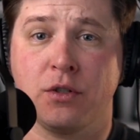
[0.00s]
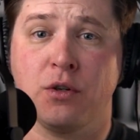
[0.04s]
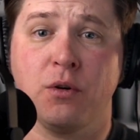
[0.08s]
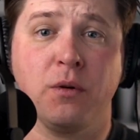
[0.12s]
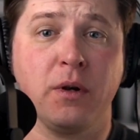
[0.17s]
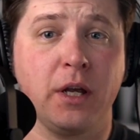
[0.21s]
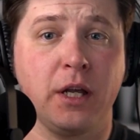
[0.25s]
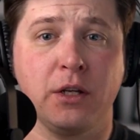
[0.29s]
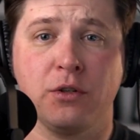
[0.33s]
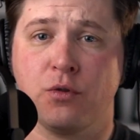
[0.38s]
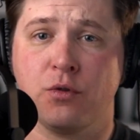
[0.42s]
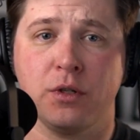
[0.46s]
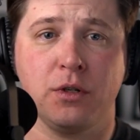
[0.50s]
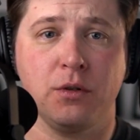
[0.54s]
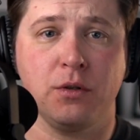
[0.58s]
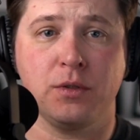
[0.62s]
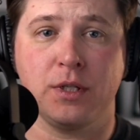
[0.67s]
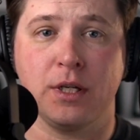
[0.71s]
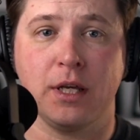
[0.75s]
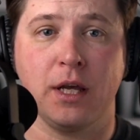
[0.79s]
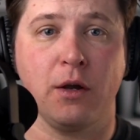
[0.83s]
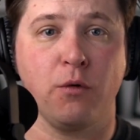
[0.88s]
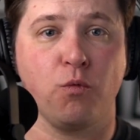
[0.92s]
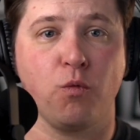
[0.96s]
You're
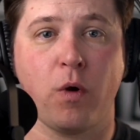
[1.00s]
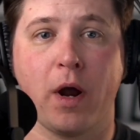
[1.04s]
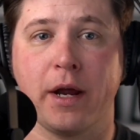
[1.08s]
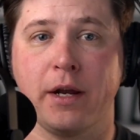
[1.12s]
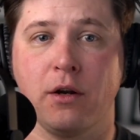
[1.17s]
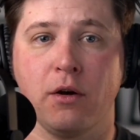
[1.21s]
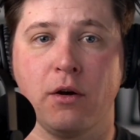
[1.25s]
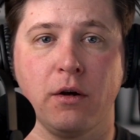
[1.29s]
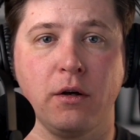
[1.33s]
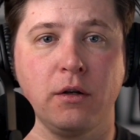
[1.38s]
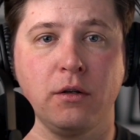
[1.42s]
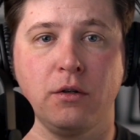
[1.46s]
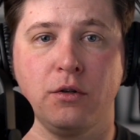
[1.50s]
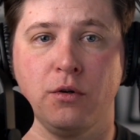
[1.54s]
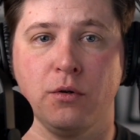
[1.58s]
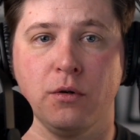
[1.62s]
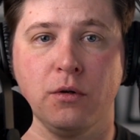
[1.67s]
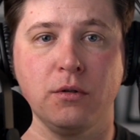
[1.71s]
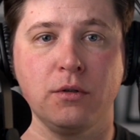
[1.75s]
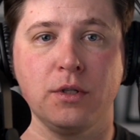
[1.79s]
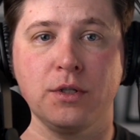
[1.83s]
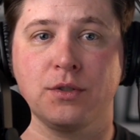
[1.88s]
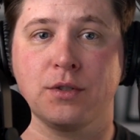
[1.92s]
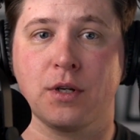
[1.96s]
introducing it right on
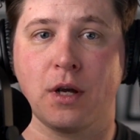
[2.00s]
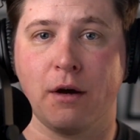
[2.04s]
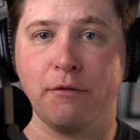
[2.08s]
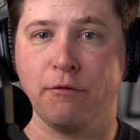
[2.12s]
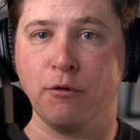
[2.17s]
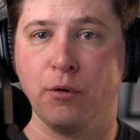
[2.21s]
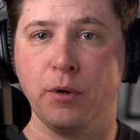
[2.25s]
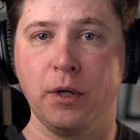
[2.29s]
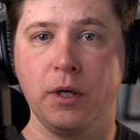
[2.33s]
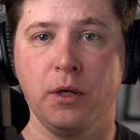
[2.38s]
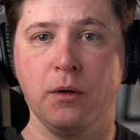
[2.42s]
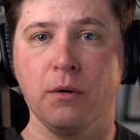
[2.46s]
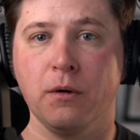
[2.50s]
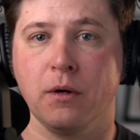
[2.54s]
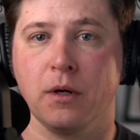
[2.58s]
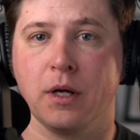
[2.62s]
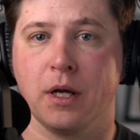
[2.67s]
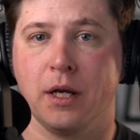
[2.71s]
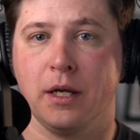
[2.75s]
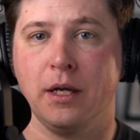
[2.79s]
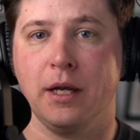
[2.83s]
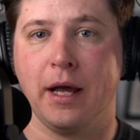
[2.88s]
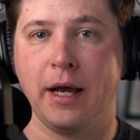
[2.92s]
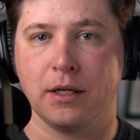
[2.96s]
your discovery or
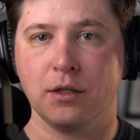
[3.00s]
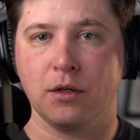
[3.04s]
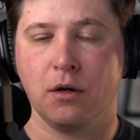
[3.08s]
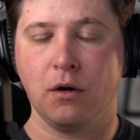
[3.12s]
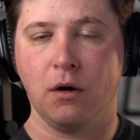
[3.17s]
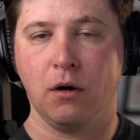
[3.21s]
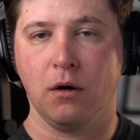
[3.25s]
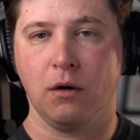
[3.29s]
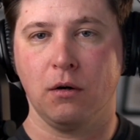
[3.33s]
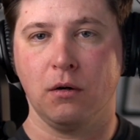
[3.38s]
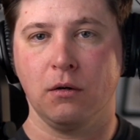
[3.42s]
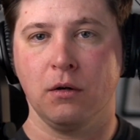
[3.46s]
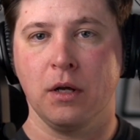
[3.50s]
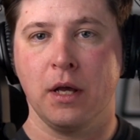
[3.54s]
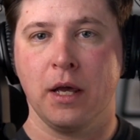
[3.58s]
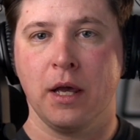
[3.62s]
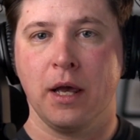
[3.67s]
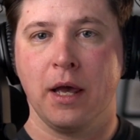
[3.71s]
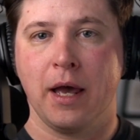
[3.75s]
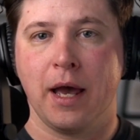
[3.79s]
connect call.